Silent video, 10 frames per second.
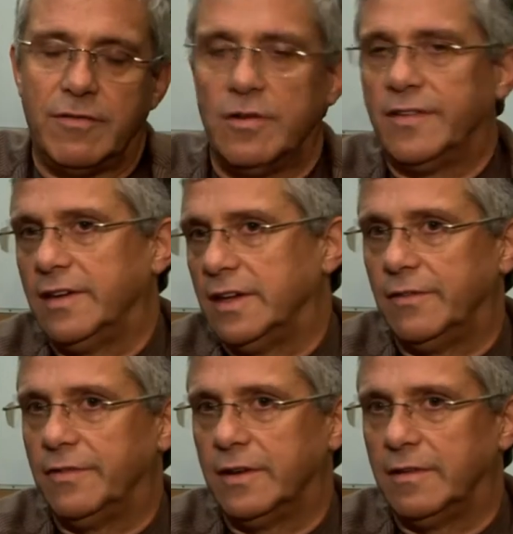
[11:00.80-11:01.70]
very
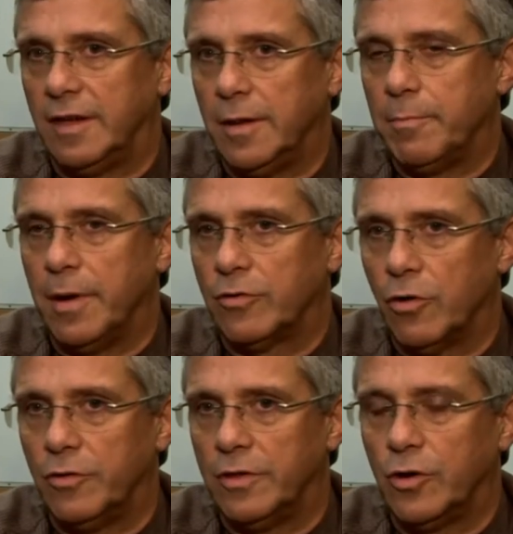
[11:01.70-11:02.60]
significant impact
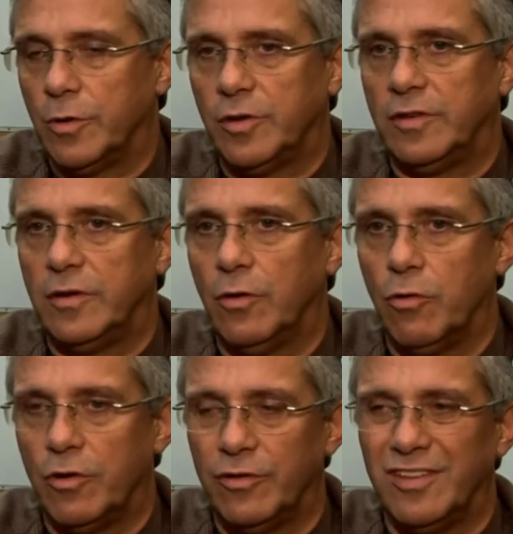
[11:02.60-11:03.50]
on the community
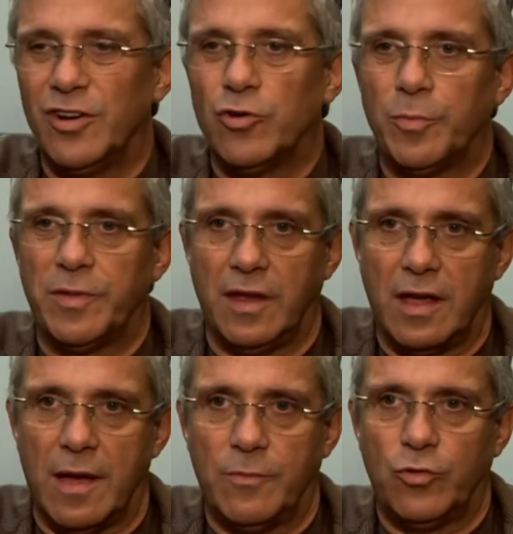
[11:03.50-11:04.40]
or on the group they
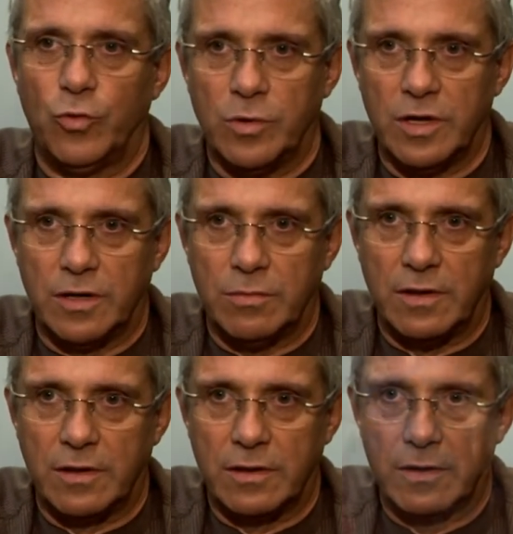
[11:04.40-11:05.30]
come to work with.